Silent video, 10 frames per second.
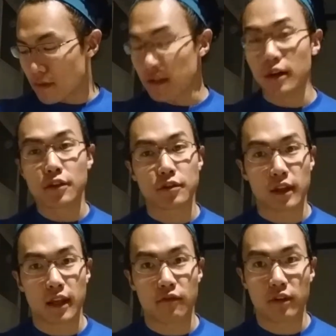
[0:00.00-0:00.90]
and it also
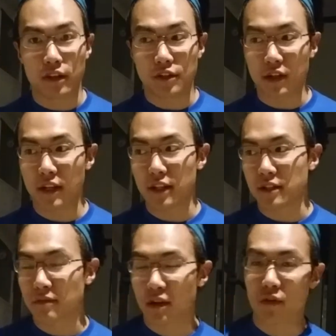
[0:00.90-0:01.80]
can get really junky. It's
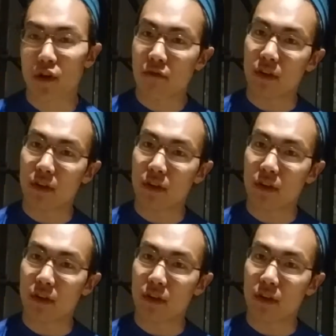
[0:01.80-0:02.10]
something that we don't